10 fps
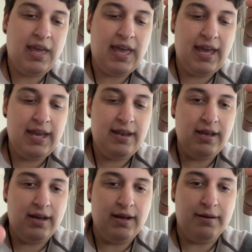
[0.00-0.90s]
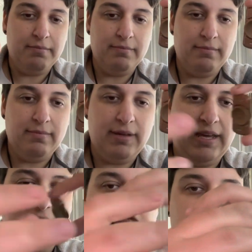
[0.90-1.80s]
and um,
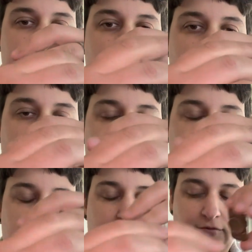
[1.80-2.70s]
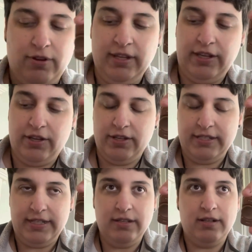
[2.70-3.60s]
he got like a, a, a really good
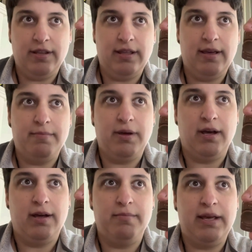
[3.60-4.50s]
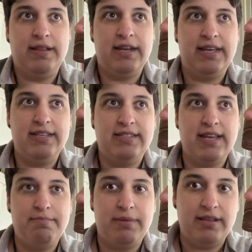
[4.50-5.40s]
deal on them. Um, and then he
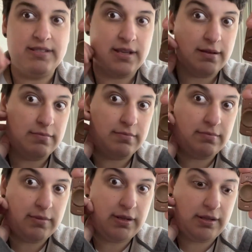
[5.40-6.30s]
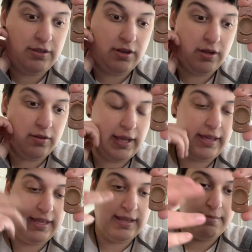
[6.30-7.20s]
sent me some, you know, like
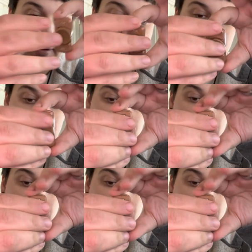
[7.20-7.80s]
he let me